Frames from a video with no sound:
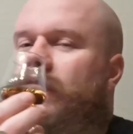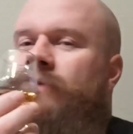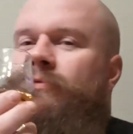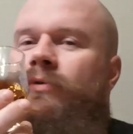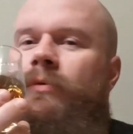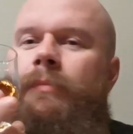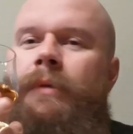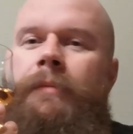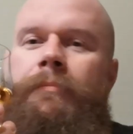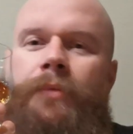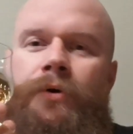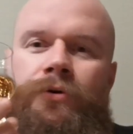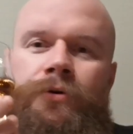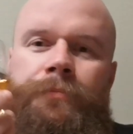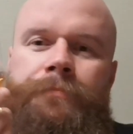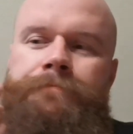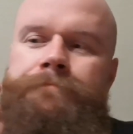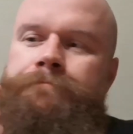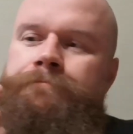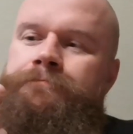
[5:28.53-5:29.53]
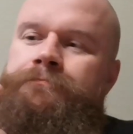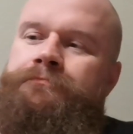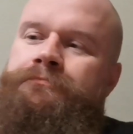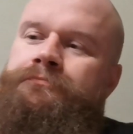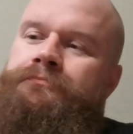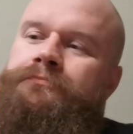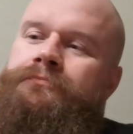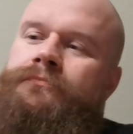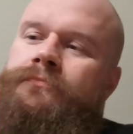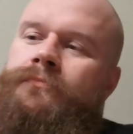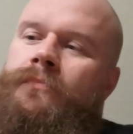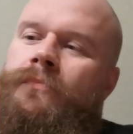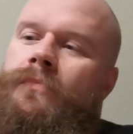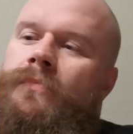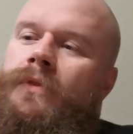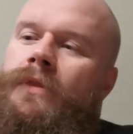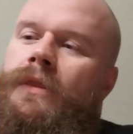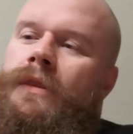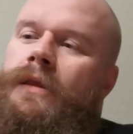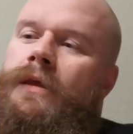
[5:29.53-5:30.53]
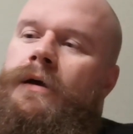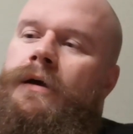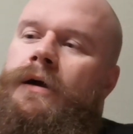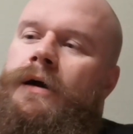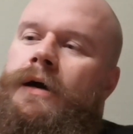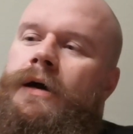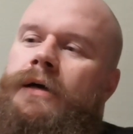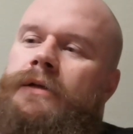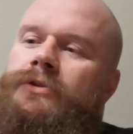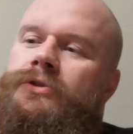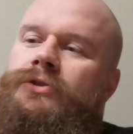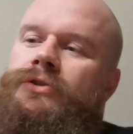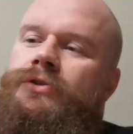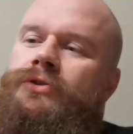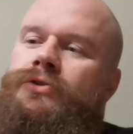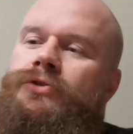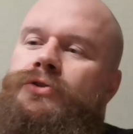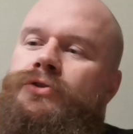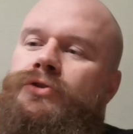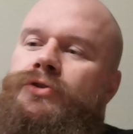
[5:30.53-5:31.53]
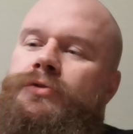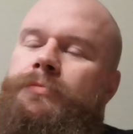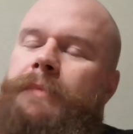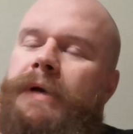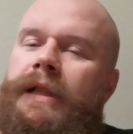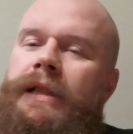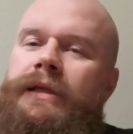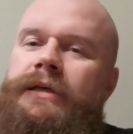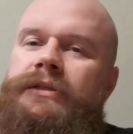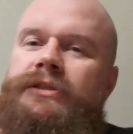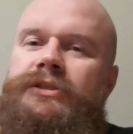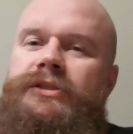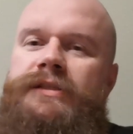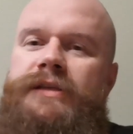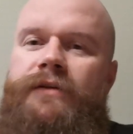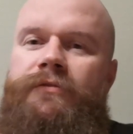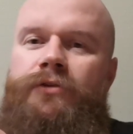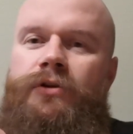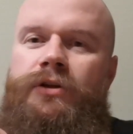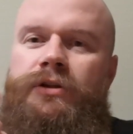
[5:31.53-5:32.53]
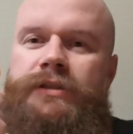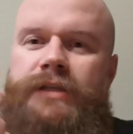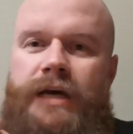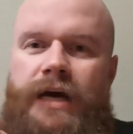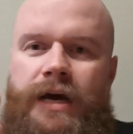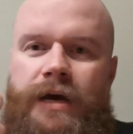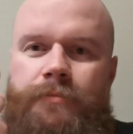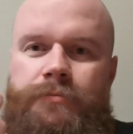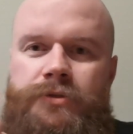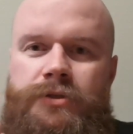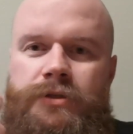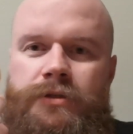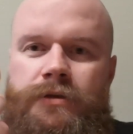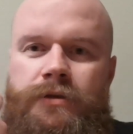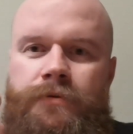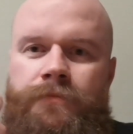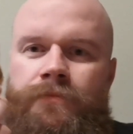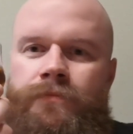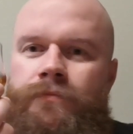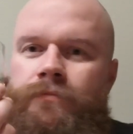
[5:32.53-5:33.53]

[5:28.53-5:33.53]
And remember to smell it several times.